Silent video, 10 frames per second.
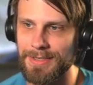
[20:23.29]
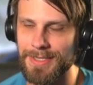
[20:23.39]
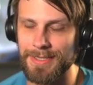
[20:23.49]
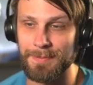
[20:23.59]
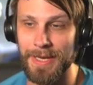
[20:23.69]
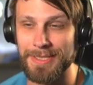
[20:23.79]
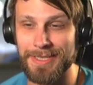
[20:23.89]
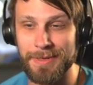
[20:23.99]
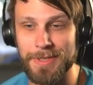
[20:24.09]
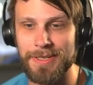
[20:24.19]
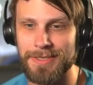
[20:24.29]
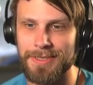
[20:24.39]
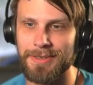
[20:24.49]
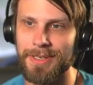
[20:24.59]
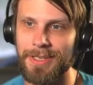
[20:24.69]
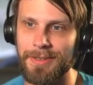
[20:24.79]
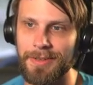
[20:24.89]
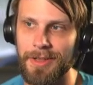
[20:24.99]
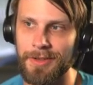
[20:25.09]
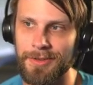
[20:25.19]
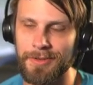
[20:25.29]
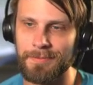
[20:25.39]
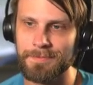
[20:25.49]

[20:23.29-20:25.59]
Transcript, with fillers: because my assumption is they're gonna kill Lolth.